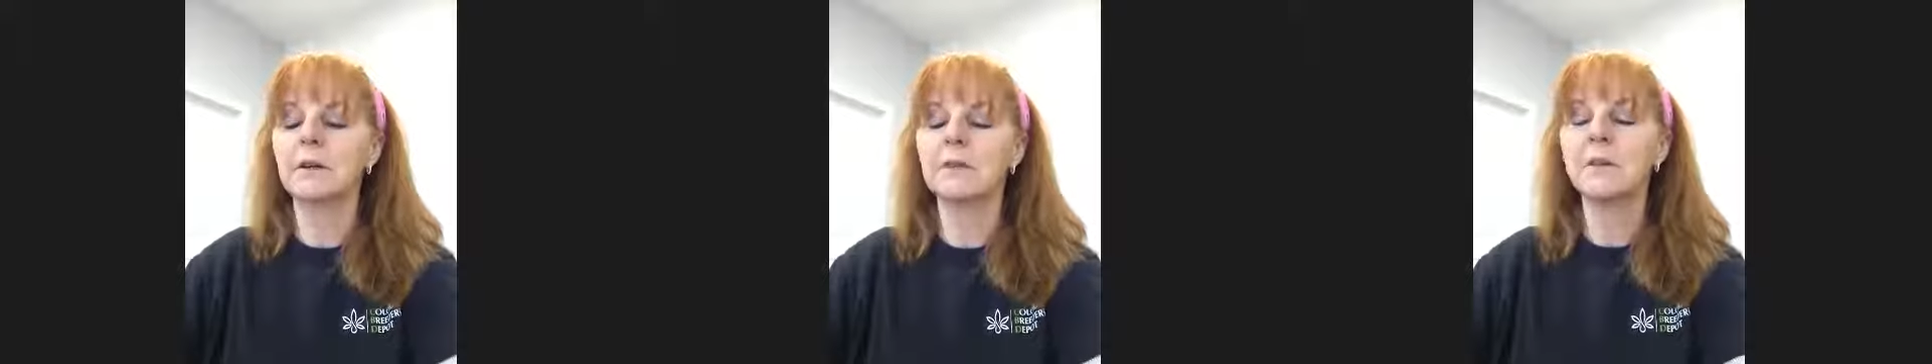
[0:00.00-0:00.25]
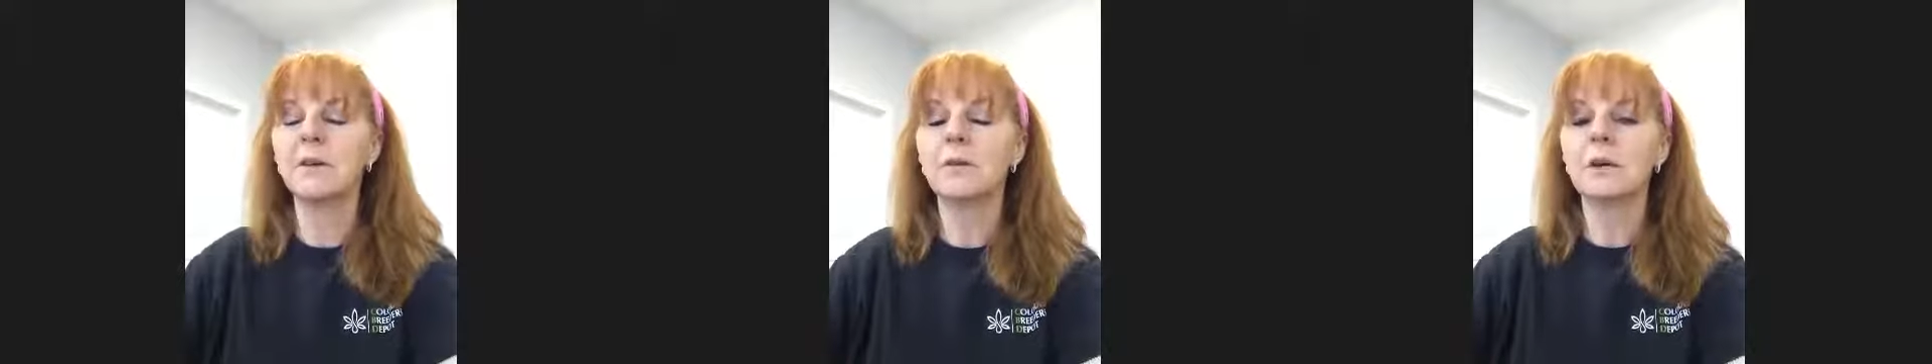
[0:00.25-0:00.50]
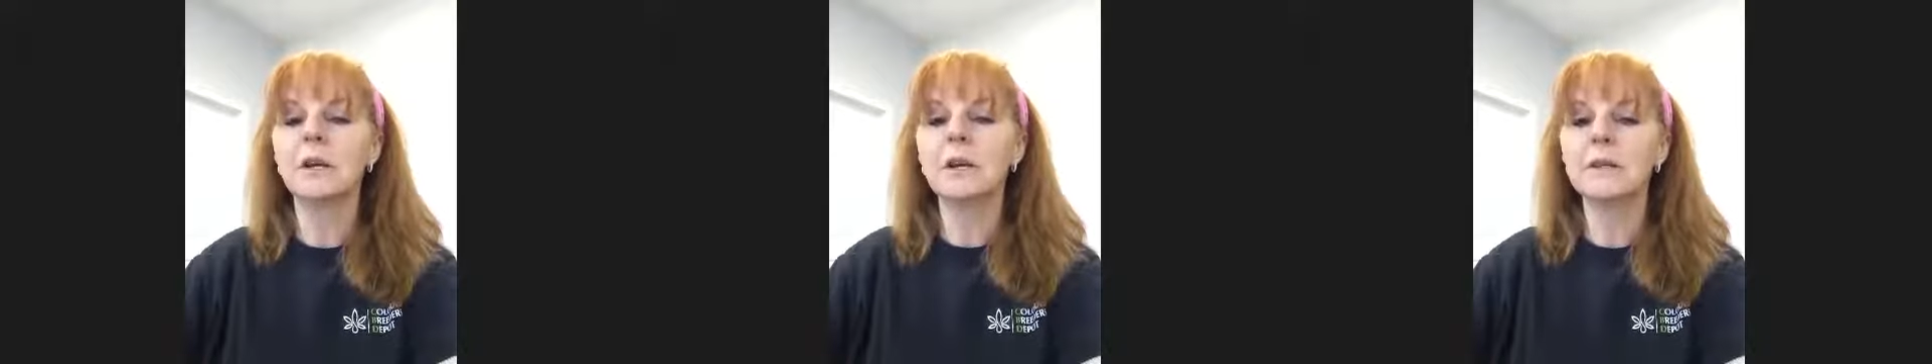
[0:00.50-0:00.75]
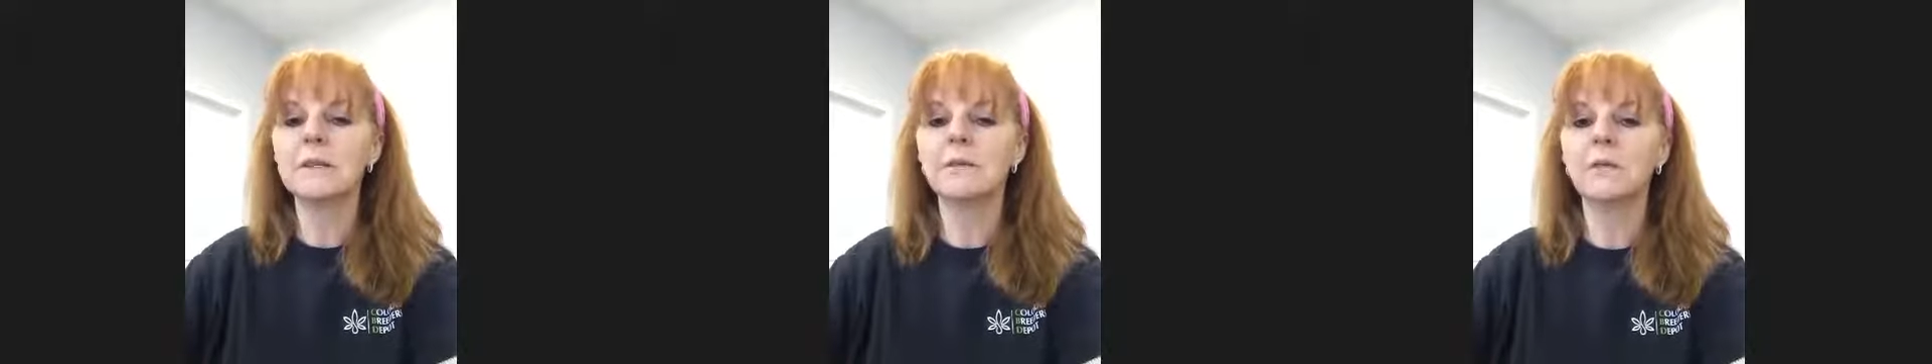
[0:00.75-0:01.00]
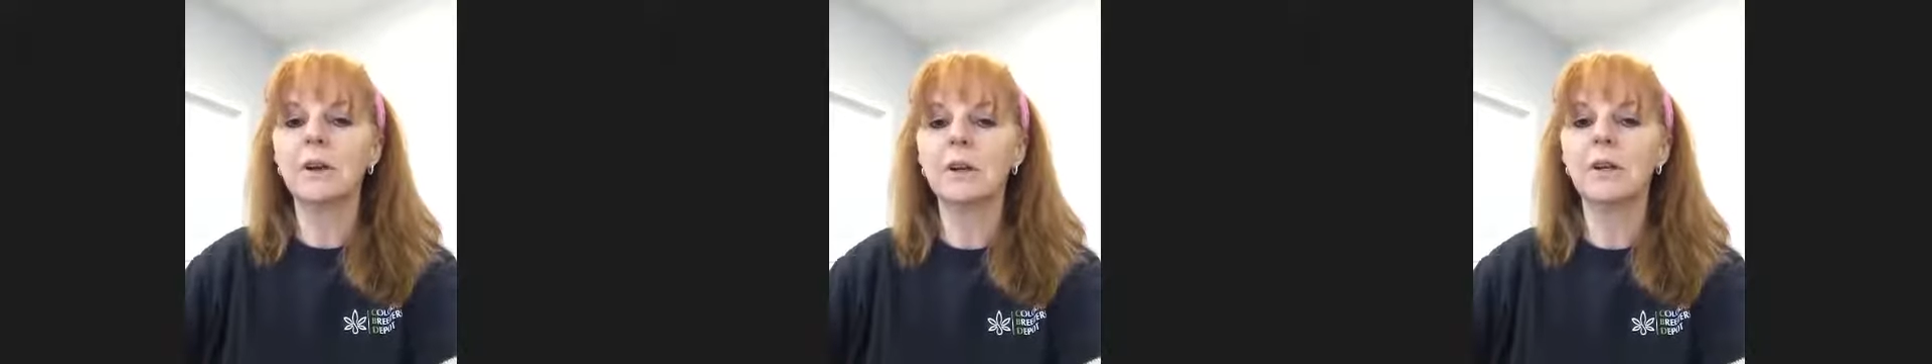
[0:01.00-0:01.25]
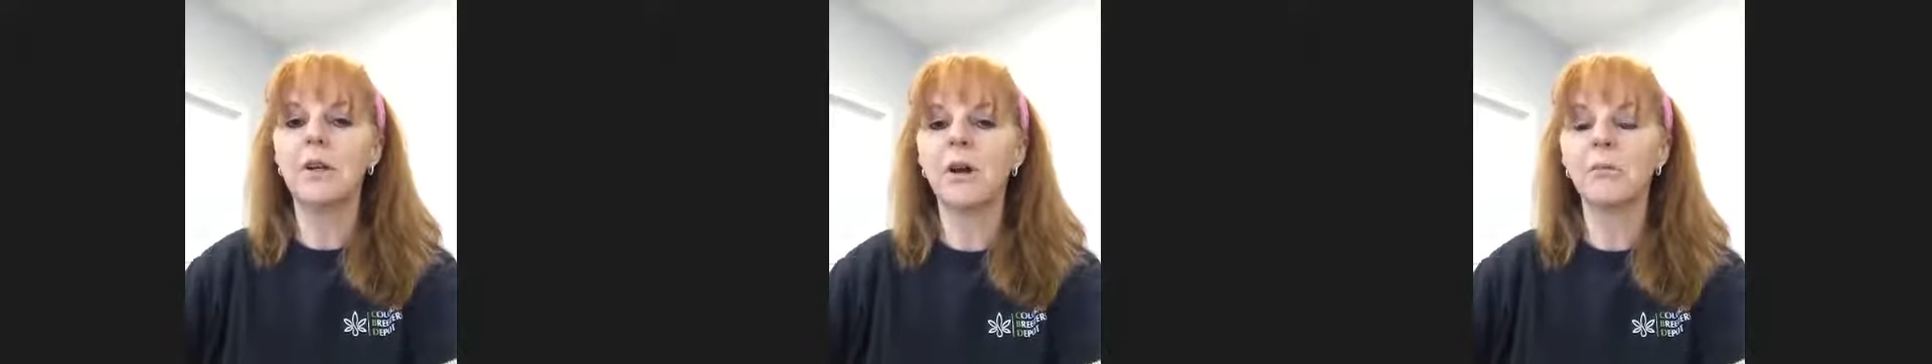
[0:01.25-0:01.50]
So it is a
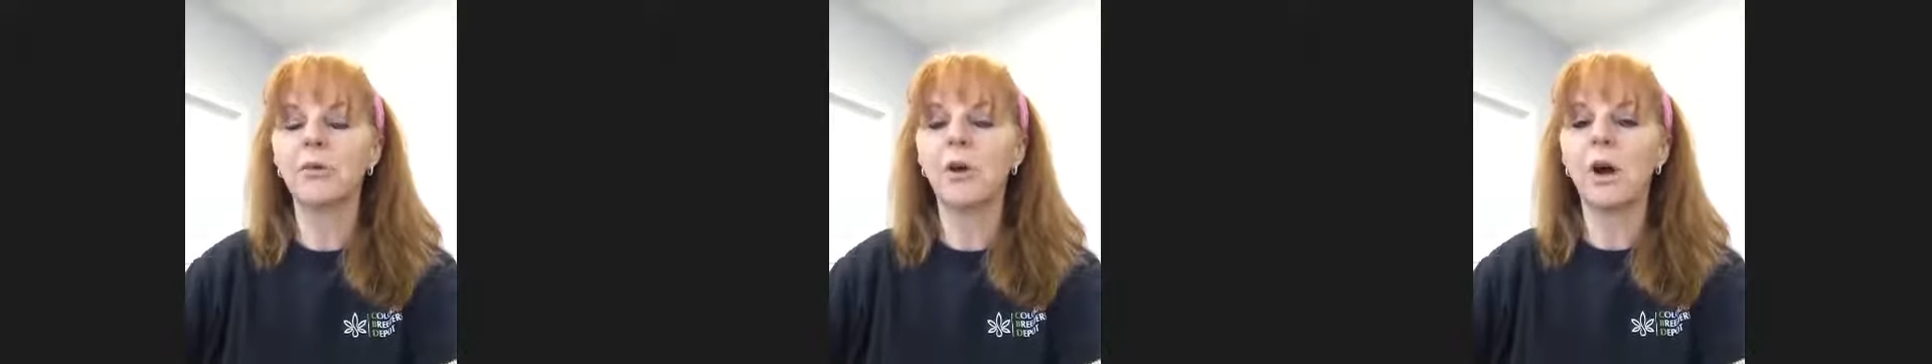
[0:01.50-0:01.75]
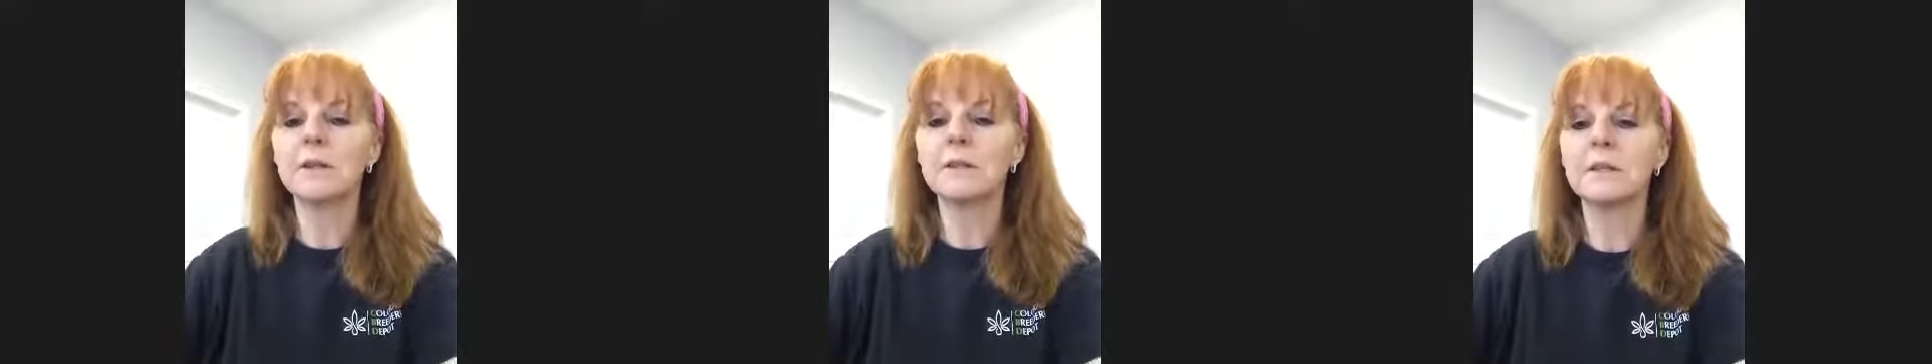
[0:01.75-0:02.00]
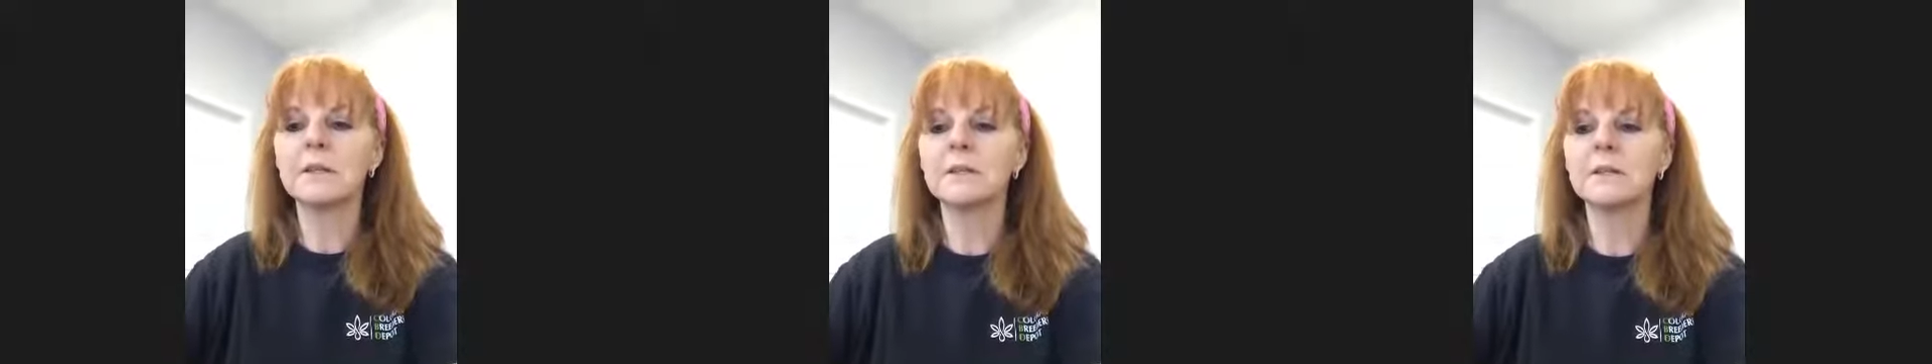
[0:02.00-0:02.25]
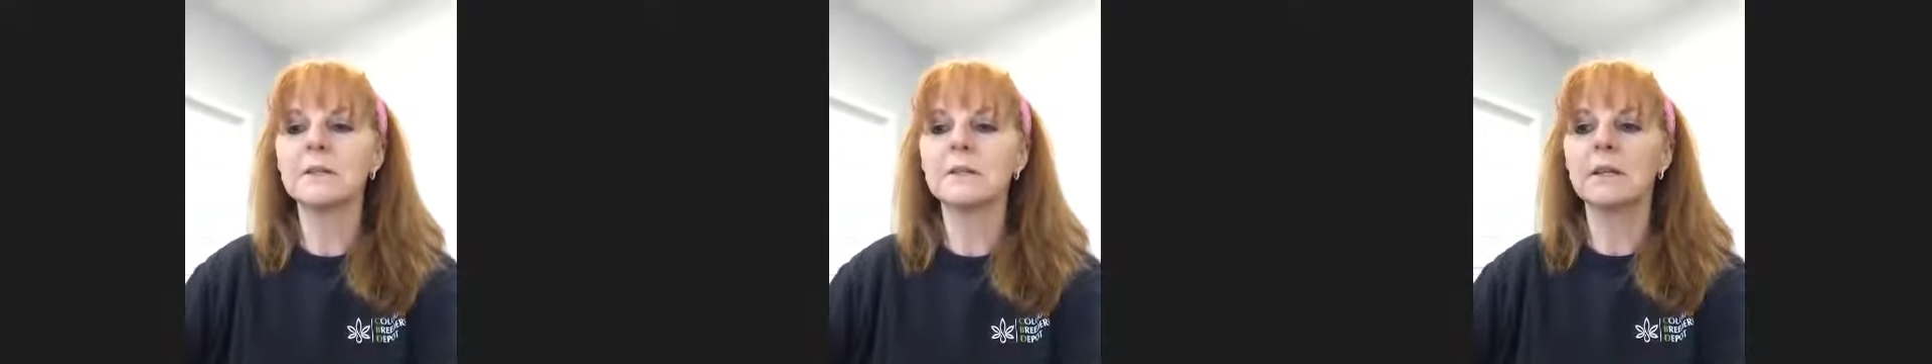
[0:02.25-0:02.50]
very long process